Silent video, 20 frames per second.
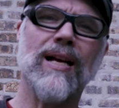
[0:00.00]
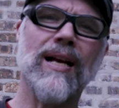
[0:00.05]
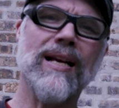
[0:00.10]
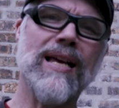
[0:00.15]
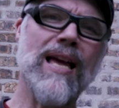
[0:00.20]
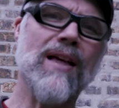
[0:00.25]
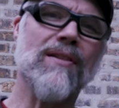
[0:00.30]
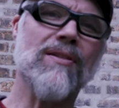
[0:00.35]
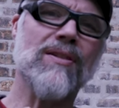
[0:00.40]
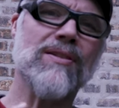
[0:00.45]

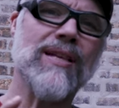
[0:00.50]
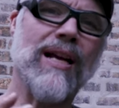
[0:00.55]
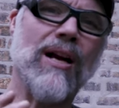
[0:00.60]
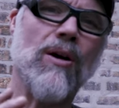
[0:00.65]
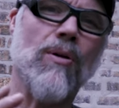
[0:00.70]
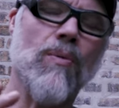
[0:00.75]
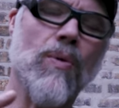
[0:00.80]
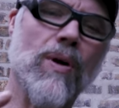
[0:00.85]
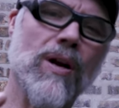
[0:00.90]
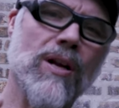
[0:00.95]
Again, it's
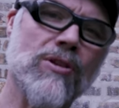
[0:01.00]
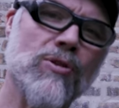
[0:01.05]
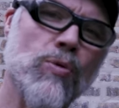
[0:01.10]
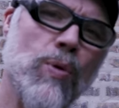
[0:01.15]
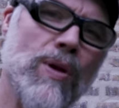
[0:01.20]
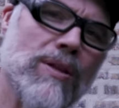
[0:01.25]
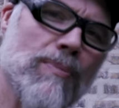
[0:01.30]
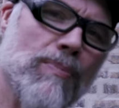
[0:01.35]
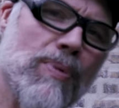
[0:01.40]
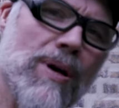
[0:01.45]
like, oh, we're going to
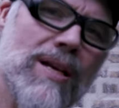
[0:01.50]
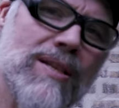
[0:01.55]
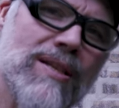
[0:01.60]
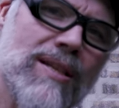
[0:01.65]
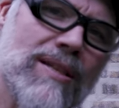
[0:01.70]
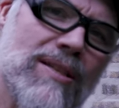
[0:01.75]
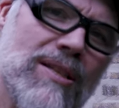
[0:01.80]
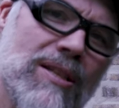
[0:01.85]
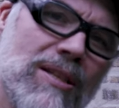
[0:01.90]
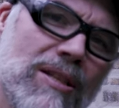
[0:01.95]
tweak the
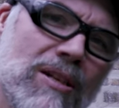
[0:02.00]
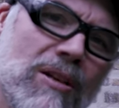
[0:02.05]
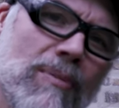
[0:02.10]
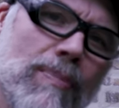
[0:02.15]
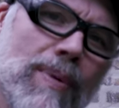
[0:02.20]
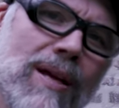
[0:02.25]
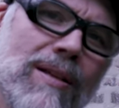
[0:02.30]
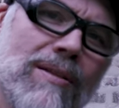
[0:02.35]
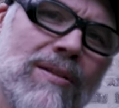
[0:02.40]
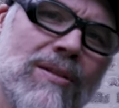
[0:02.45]
process a little
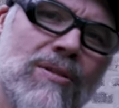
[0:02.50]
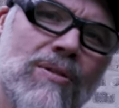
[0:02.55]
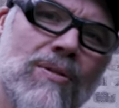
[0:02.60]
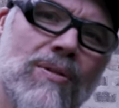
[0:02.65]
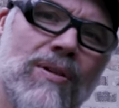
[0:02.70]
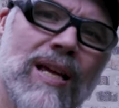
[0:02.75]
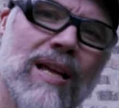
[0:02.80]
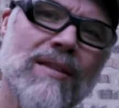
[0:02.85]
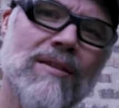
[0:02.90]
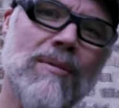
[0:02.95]
bit
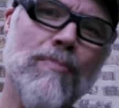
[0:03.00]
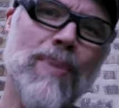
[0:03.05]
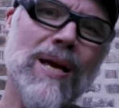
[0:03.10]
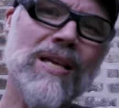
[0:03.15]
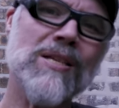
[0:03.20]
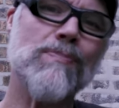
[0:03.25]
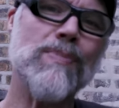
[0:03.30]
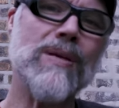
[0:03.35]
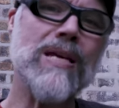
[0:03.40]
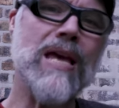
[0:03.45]
to get the
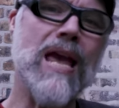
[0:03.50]
best